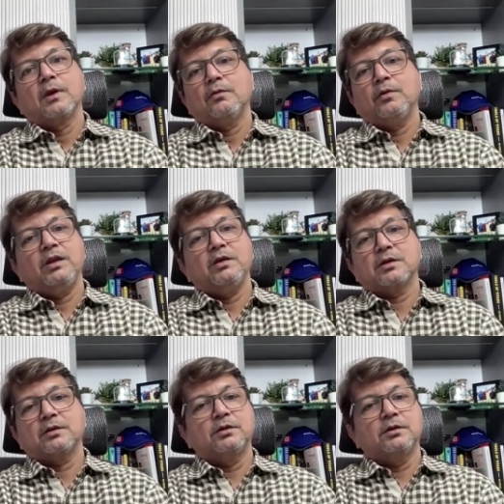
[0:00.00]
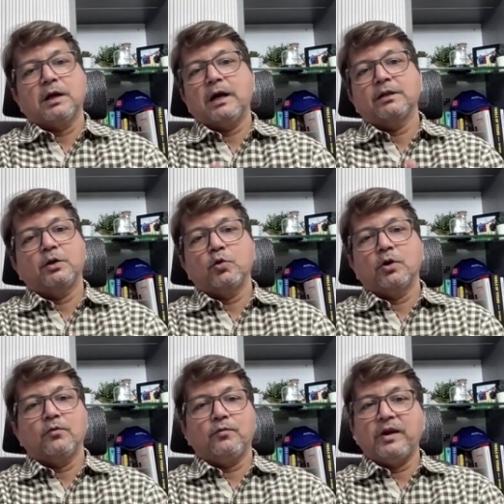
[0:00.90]
various other, either to
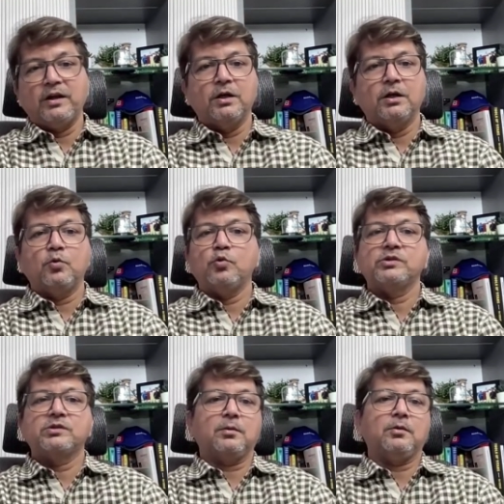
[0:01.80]
a vendor who is